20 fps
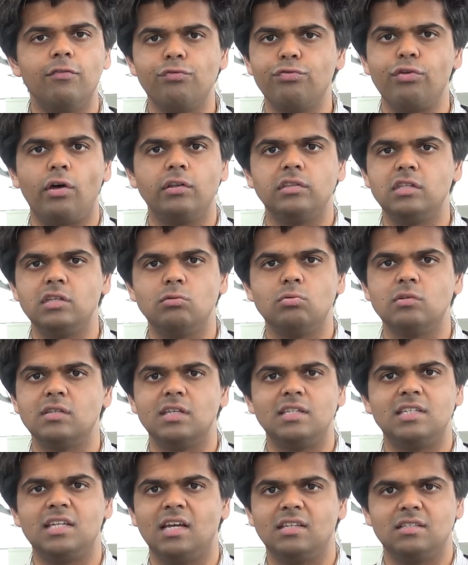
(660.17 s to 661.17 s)
have thought this was
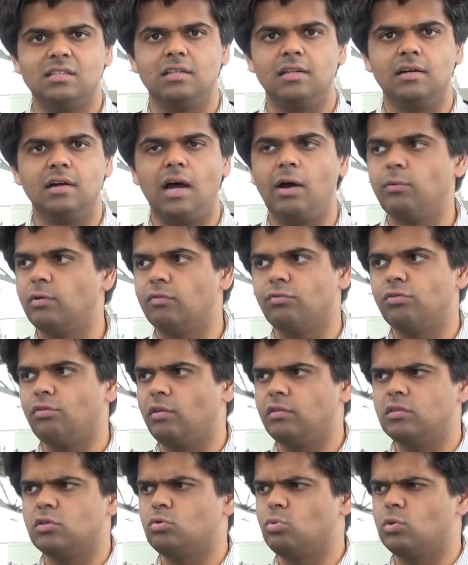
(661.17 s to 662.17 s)
a Tesla. I would have
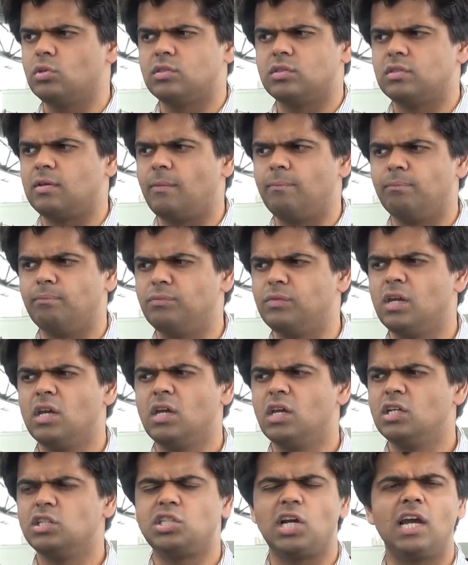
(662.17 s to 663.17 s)
thought this was some
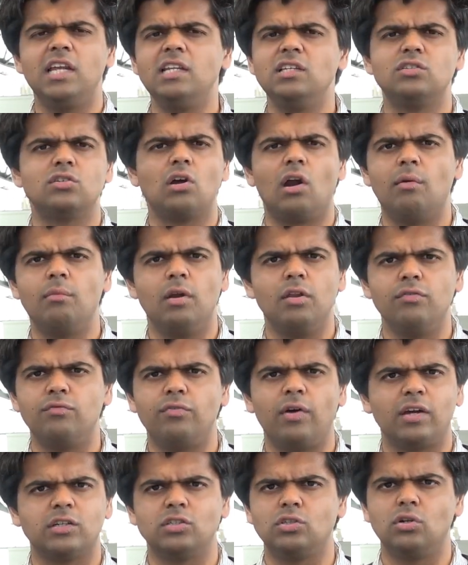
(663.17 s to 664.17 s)
Chinese car
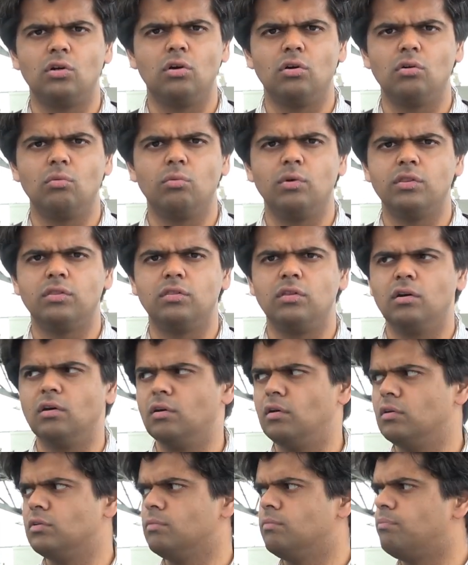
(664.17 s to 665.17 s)
manufacturer with
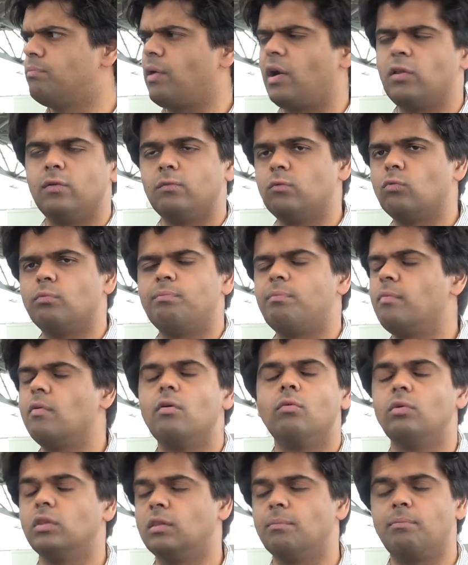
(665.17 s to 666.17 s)
the
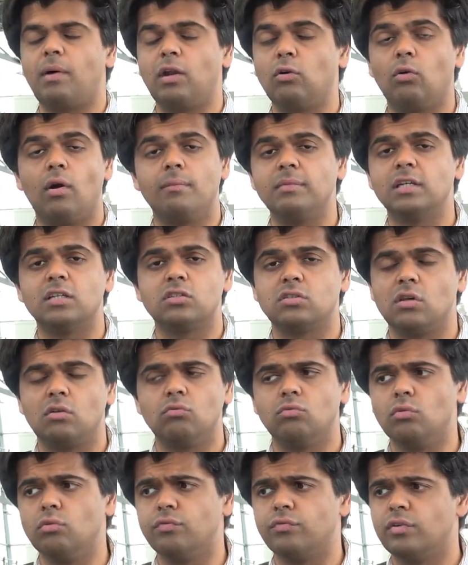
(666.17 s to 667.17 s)
panoramic
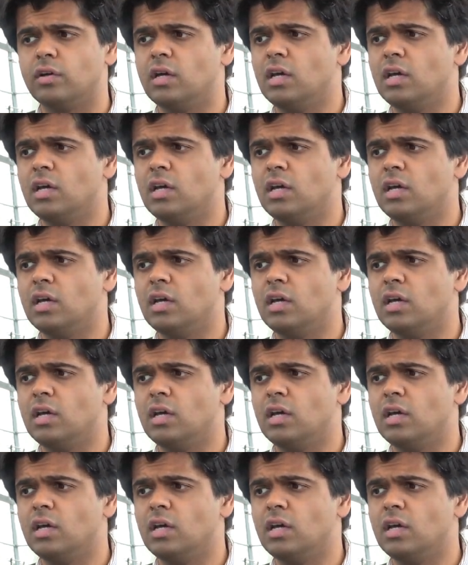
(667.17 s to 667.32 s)
sunroof.